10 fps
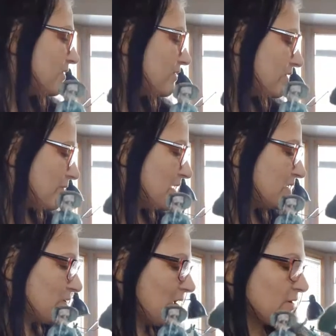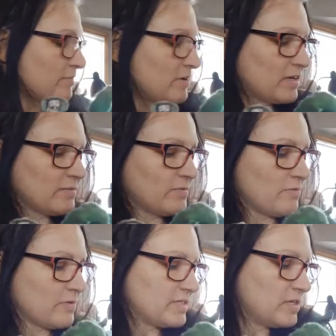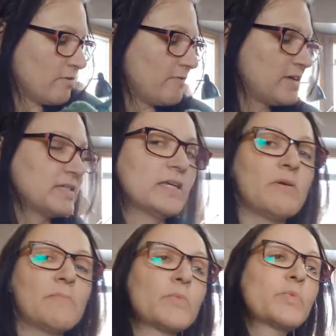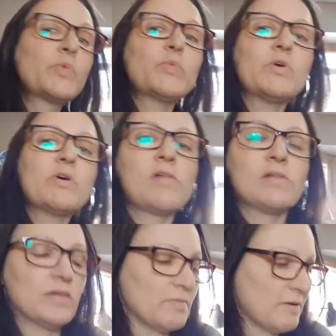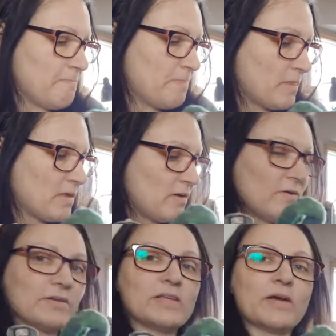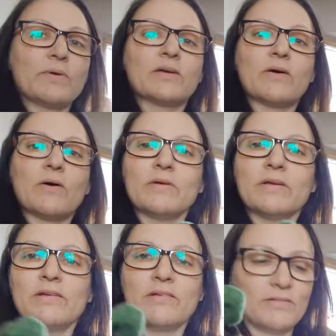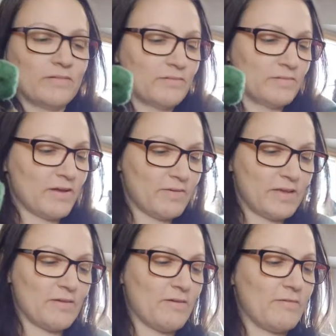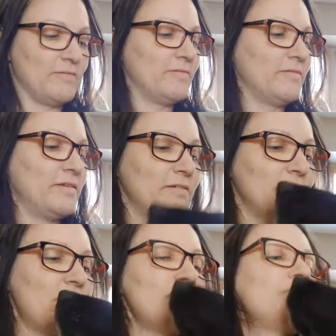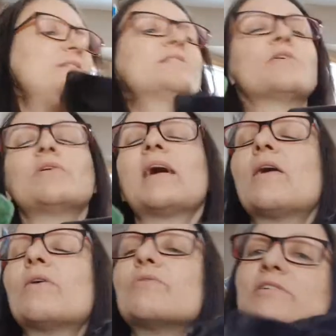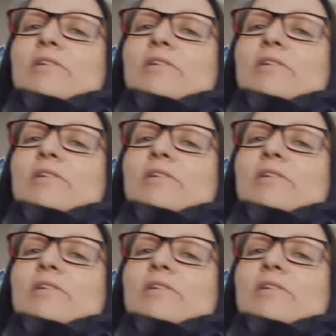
You're being so loud. Come here. We can see your face. Come on. Come on. Oh, there we go. There we go. Why are you being so loud?